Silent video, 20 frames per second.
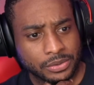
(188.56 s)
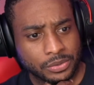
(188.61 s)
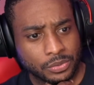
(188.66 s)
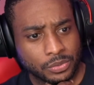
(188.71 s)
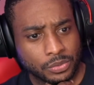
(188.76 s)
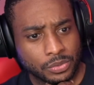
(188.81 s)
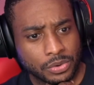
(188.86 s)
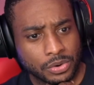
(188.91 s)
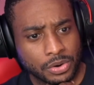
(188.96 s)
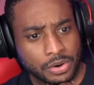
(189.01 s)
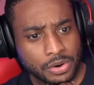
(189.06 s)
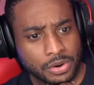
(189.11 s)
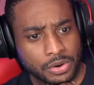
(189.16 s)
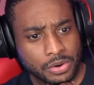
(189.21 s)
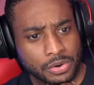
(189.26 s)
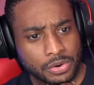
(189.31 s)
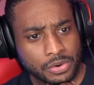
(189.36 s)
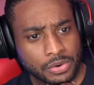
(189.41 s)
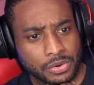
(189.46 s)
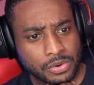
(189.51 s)

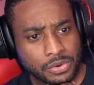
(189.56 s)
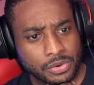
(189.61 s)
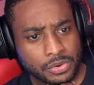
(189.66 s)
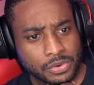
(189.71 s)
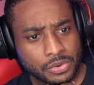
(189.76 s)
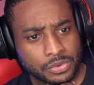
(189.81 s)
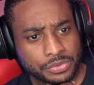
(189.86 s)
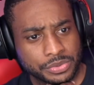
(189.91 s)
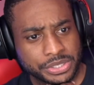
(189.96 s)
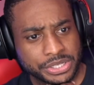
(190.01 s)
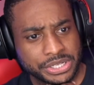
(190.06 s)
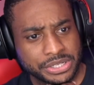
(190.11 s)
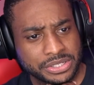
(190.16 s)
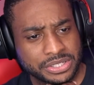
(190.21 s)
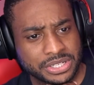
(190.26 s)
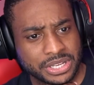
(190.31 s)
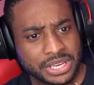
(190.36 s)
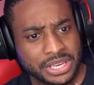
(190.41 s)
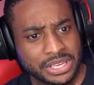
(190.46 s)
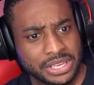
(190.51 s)
Whoa. Did he
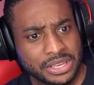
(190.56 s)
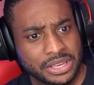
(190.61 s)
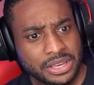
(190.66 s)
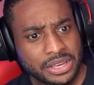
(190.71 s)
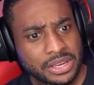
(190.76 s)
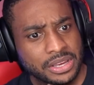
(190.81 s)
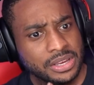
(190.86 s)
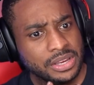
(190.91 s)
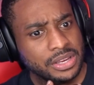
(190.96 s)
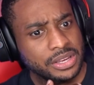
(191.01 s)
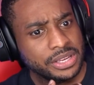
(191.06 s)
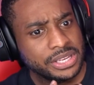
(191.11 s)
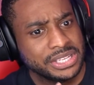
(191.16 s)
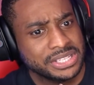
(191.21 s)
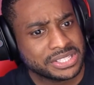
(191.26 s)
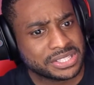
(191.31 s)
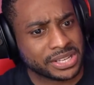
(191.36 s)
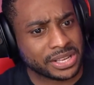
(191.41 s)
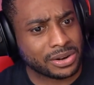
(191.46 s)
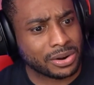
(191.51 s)
say?
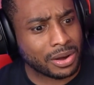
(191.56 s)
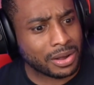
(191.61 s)
He said